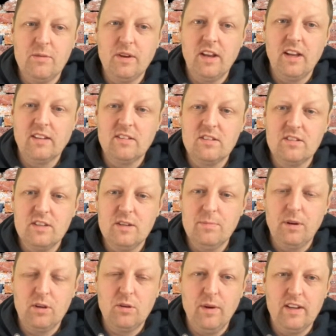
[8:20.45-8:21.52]
He would like to see
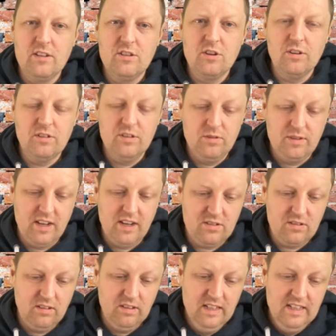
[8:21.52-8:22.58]
Paqueta join
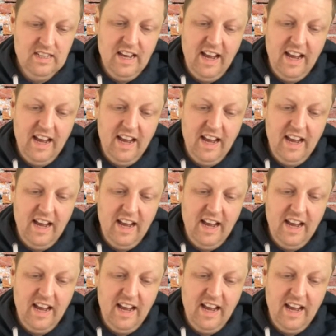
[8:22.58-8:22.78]
Newcastle.